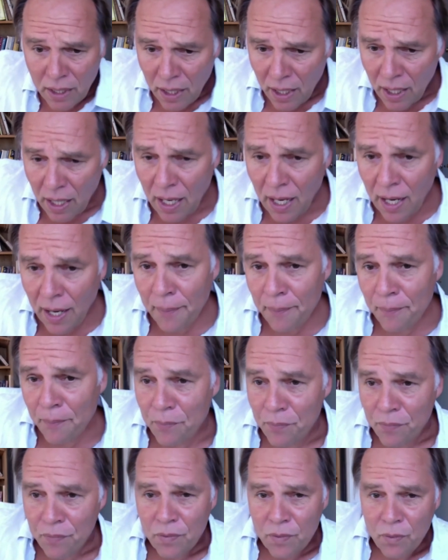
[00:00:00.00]

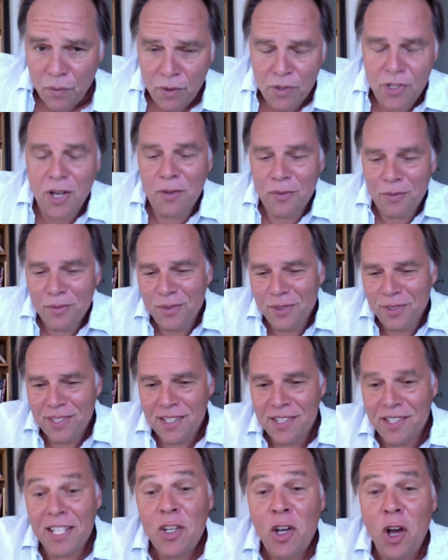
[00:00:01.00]
Well,
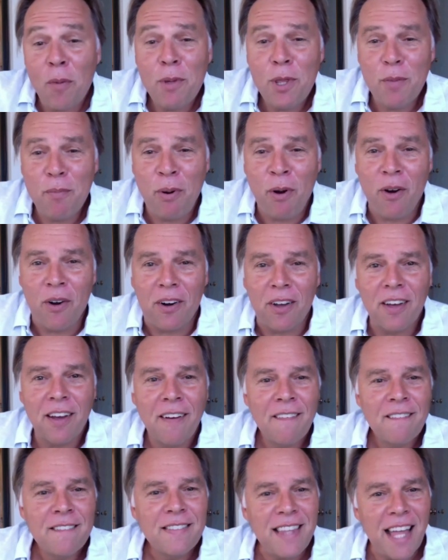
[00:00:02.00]
sitcom in the park,
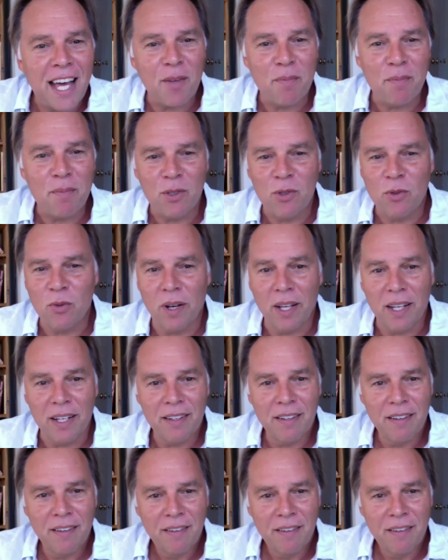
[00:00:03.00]
that'd be great.